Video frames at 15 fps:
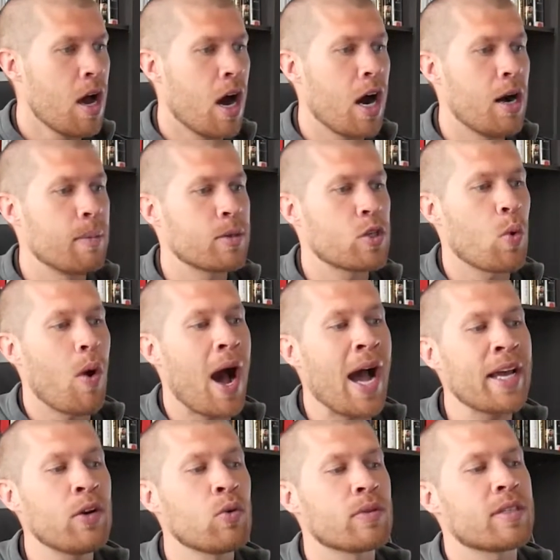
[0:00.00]
Um, so
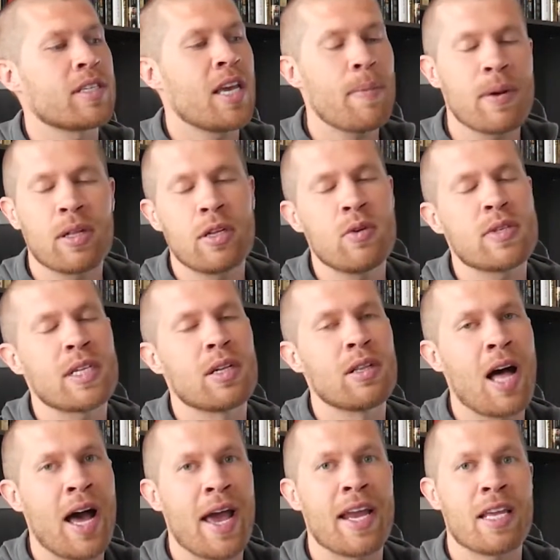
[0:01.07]
I don't typically use it a
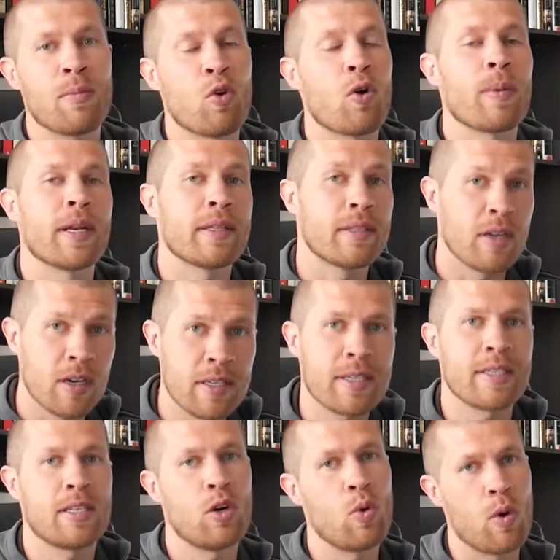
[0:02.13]
lot anymore, but it does
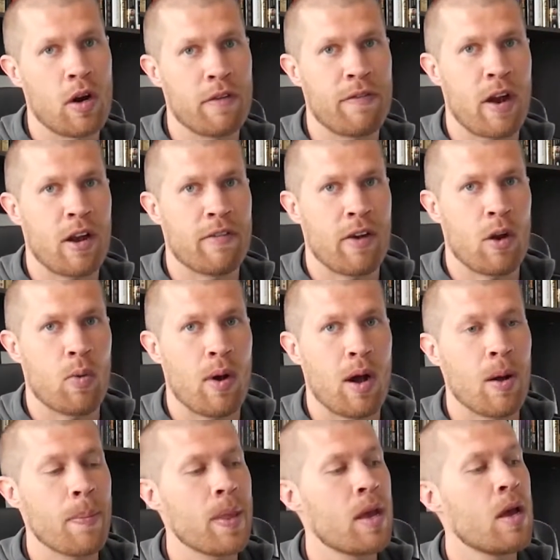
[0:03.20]
still work very, very
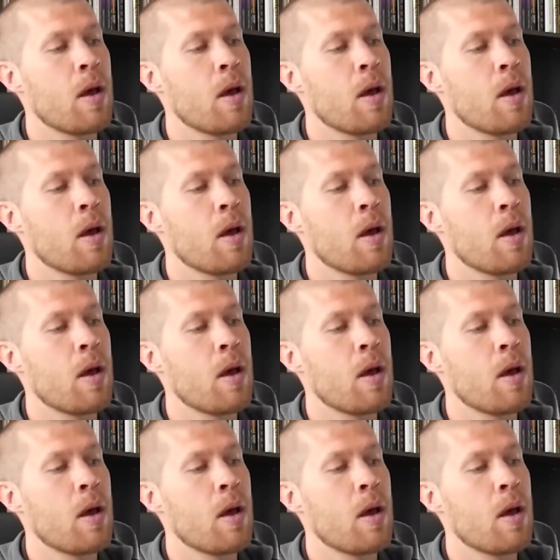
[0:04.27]
well.